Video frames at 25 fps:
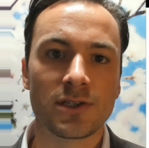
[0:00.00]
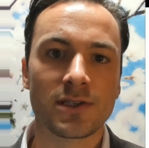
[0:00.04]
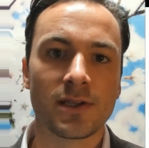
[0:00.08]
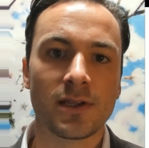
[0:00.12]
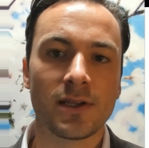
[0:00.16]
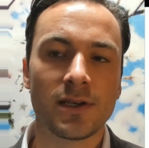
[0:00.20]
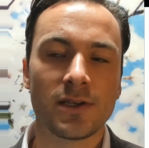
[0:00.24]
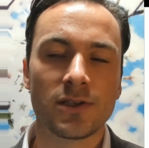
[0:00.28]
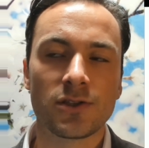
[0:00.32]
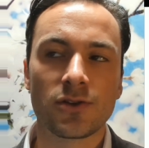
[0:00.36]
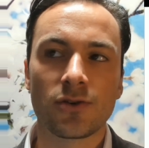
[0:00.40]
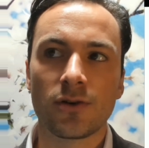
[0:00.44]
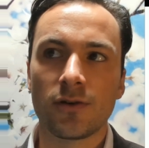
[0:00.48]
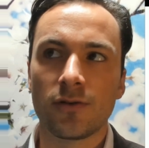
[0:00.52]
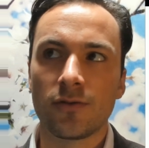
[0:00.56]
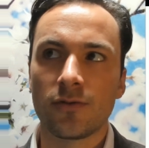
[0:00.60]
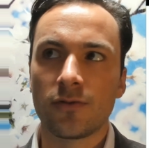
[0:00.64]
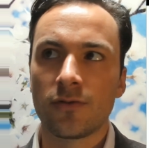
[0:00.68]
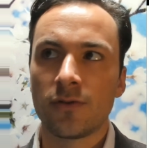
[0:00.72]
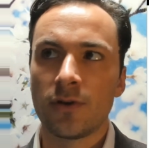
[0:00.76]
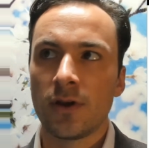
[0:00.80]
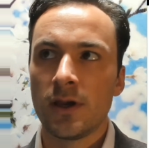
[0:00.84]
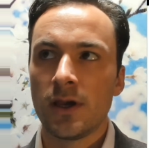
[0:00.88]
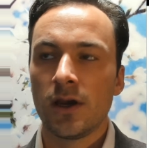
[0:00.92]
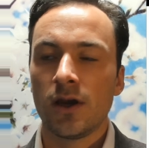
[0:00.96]
and they sort of
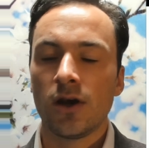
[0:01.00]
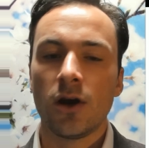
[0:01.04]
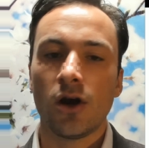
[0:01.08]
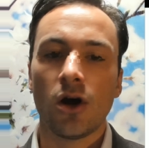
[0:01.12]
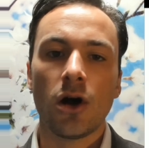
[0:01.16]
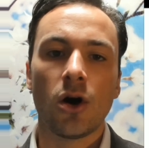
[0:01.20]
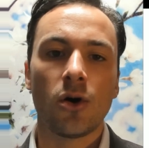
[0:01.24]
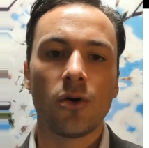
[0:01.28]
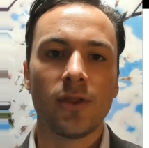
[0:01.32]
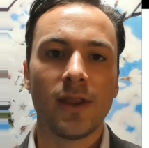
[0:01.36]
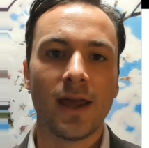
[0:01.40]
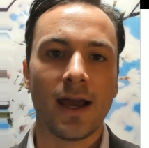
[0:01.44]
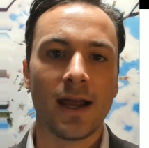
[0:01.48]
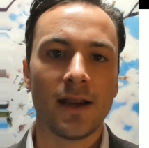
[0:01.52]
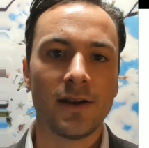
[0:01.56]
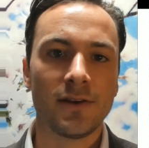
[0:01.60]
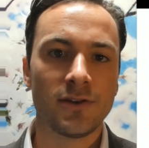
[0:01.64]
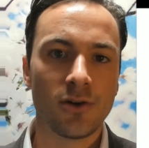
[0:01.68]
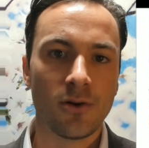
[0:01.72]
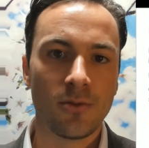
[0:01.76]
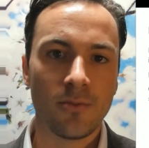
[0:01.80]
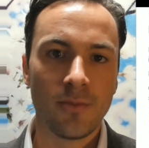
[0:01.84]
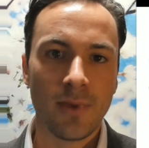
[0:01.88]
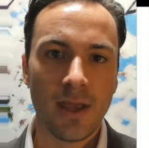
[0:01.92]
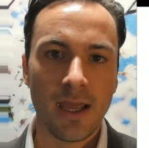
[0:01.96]
own that
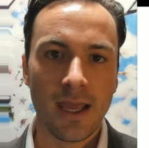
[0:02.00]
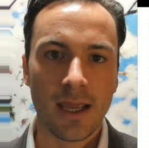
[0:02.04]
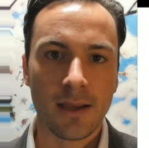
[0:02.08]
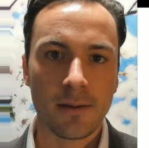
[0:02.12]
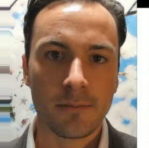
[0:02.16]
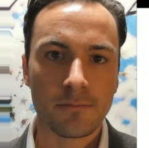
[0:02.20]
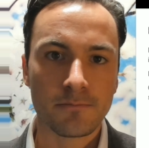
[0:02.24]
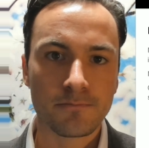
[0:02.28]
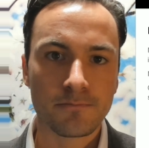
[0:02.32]
domain.